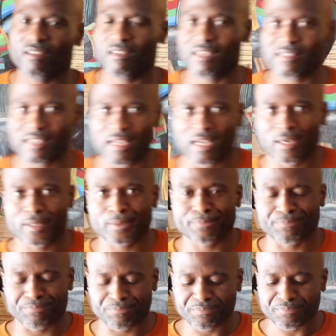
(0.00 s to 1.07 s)
Yes,
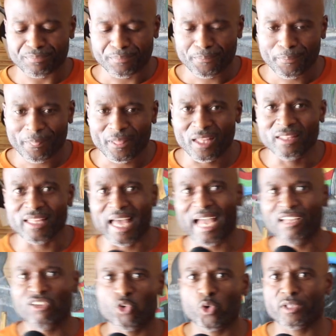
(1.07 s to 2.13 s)

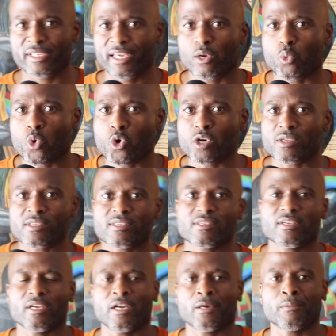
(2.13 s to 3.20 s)
I enjoyed the
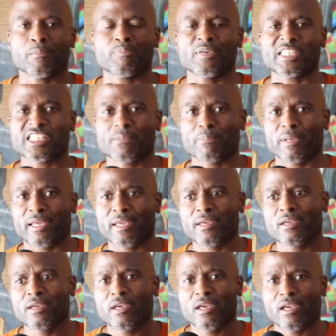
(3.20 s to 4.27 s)
awards.
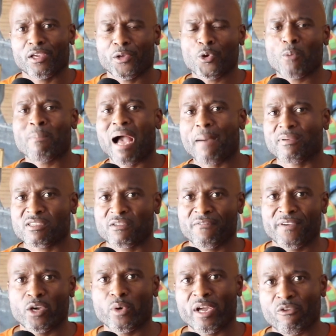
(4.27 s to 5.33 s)
Principally, you know, Baba
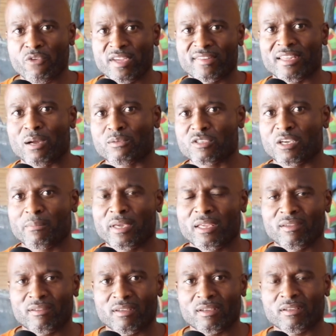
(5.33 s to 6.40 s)
Seville had reached out to
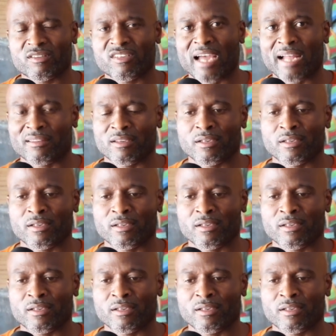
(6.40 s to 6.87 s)
me, shot